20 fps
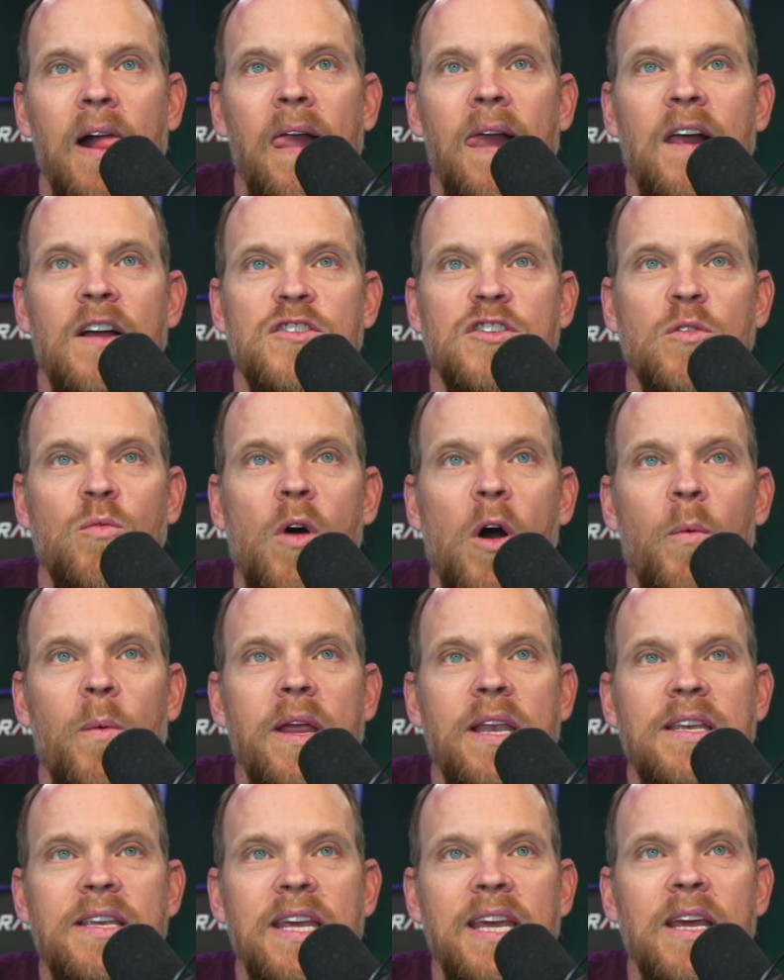So what we
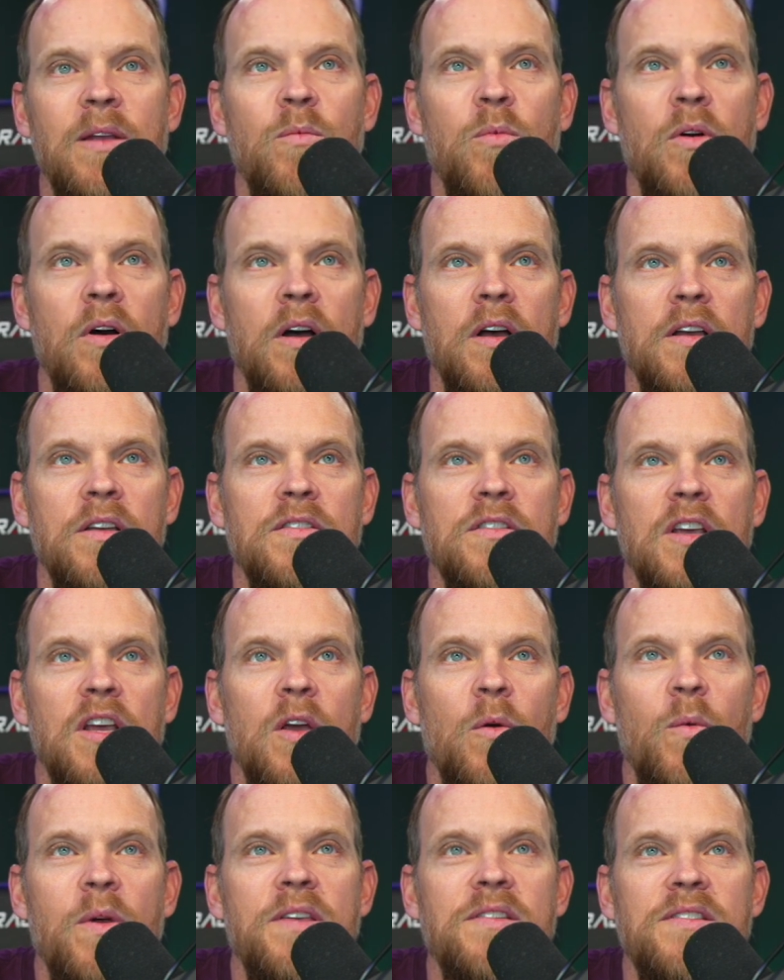did was
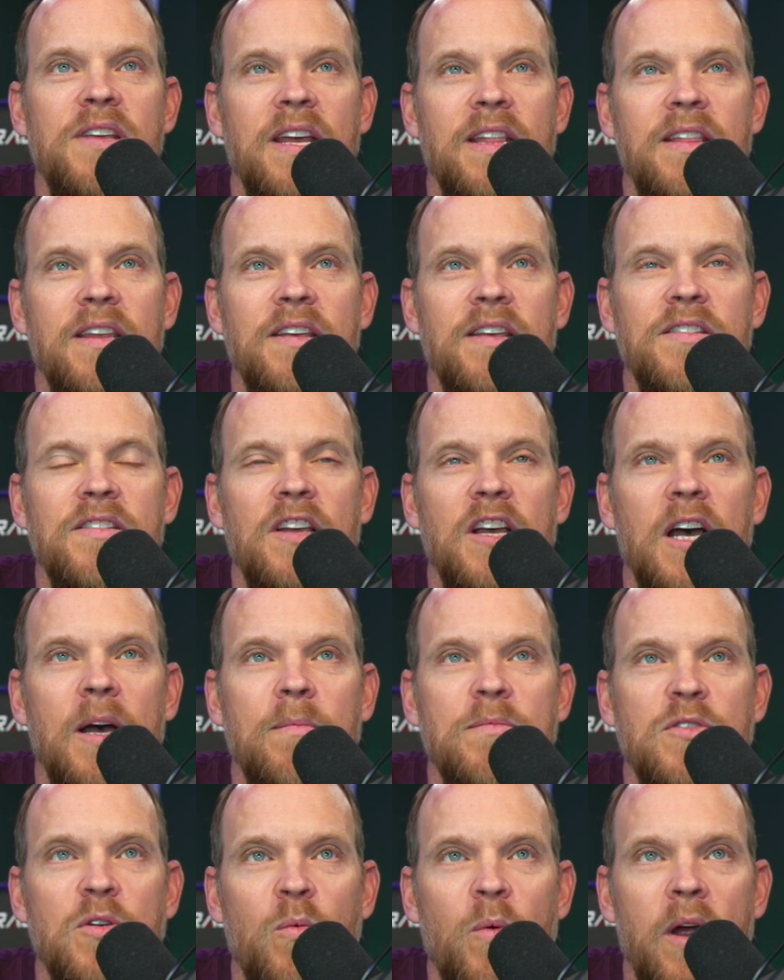we set this up
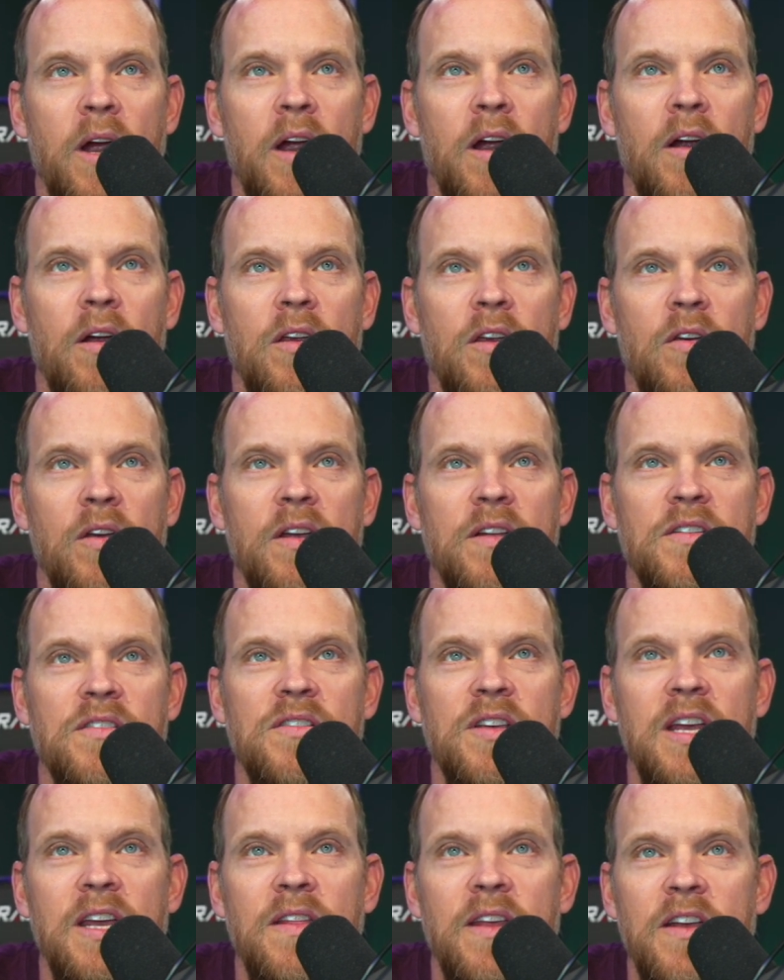to where you can
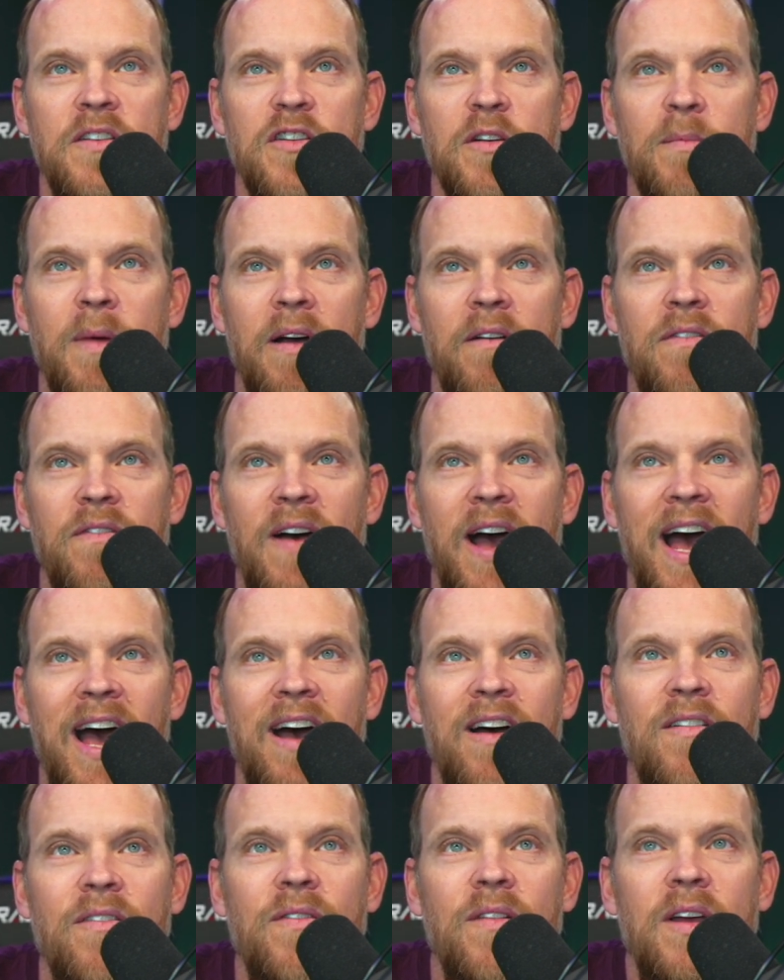see these are my
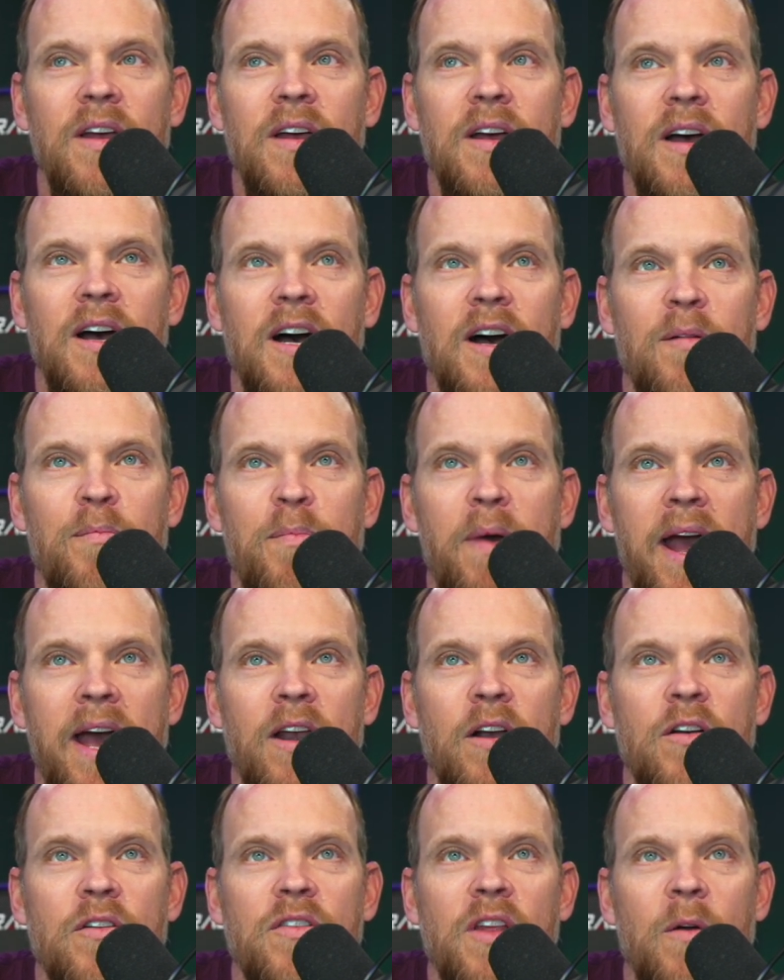5
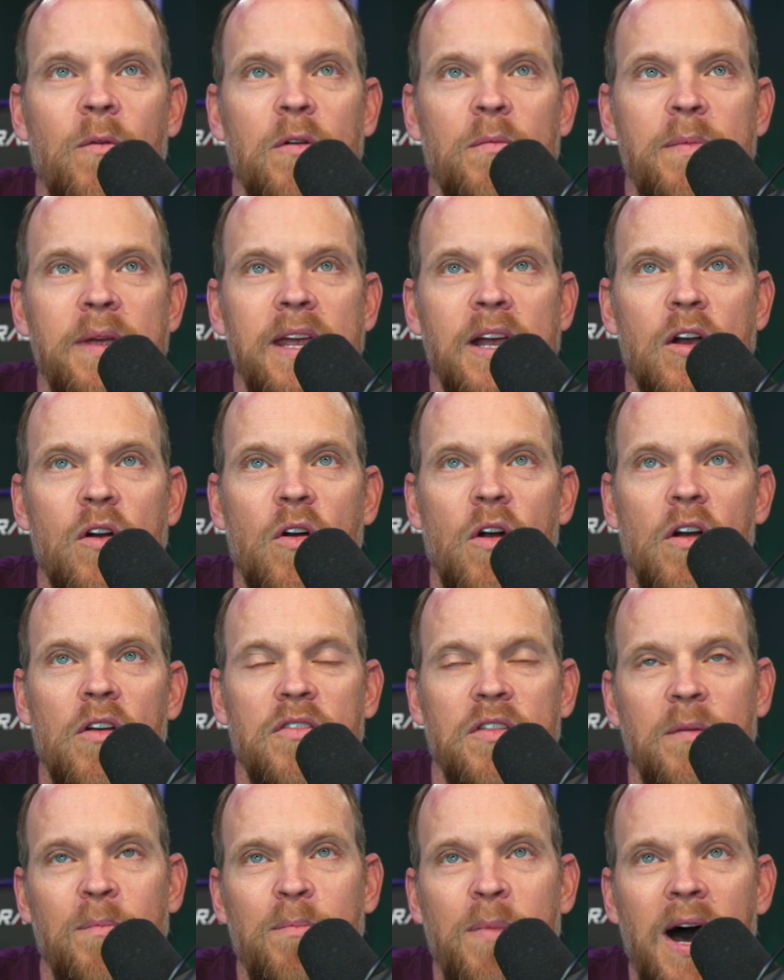banners that would be across
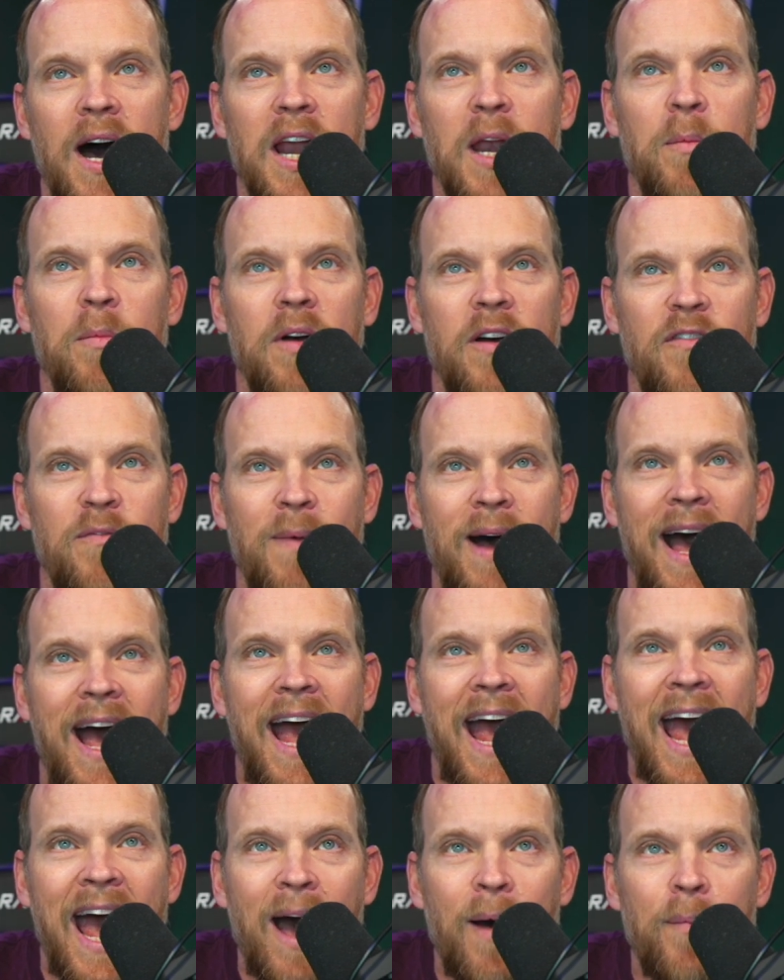the bottom of my
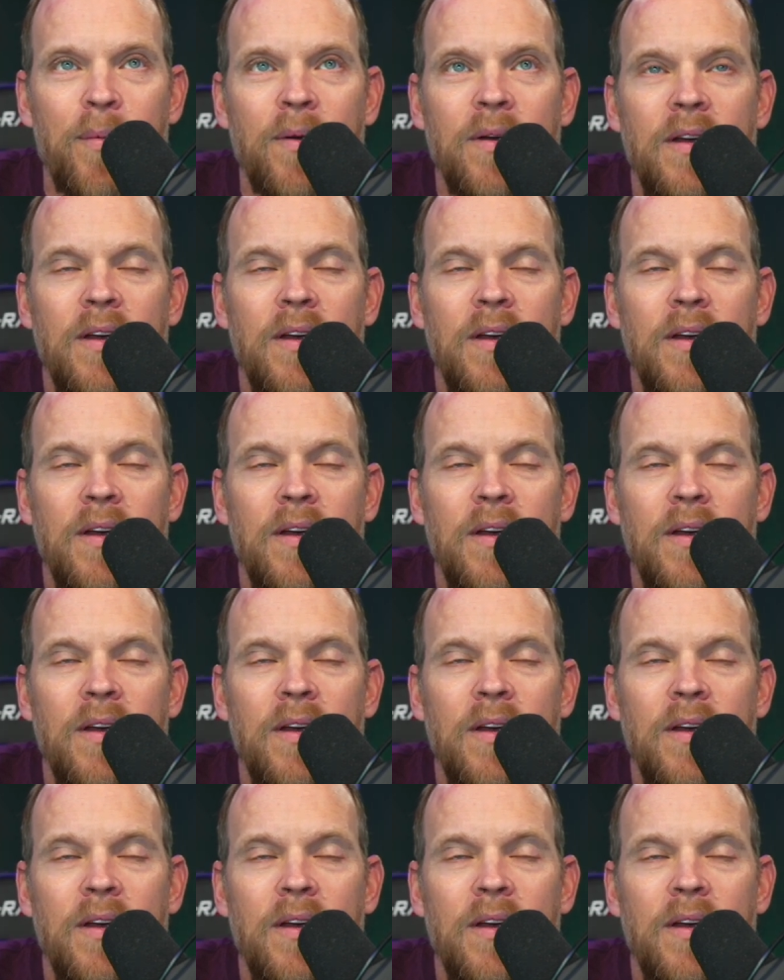app.